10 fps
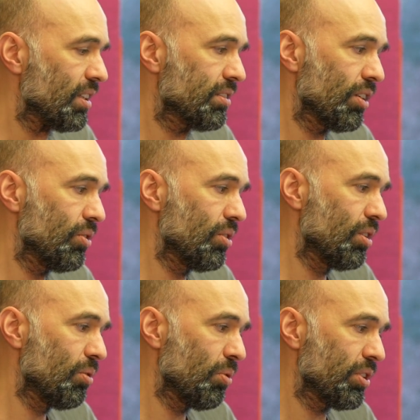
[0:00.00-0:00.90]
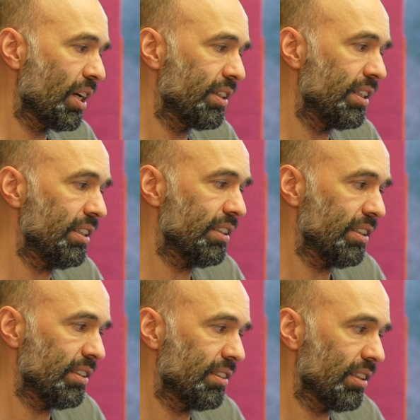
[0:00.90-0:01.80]
So what I did
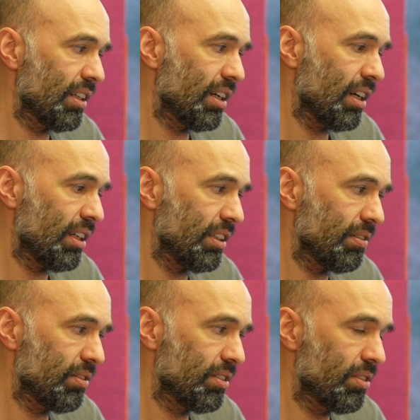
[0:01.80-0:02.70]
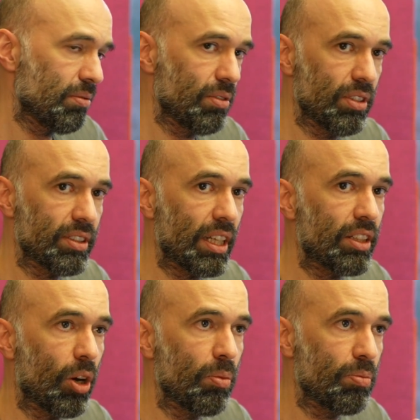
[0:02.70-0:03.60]
is I
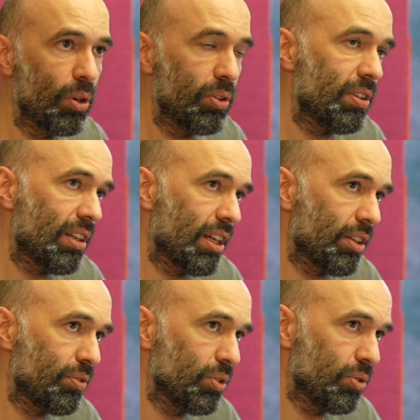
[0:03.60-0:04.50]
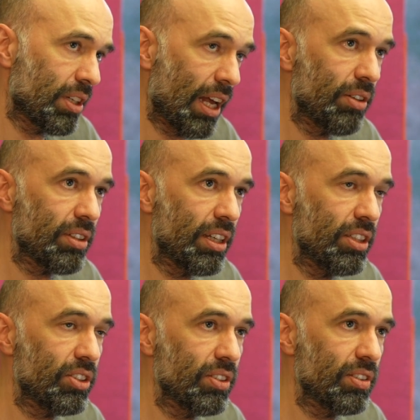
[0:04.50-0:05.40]
set up both like a few cloud
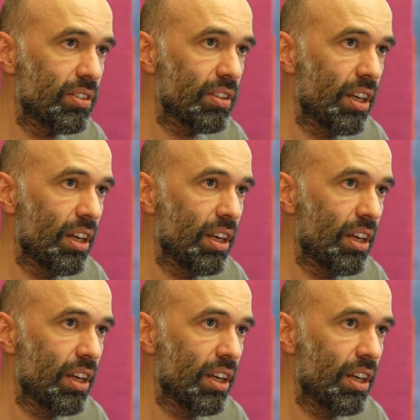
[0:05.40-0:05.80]
agents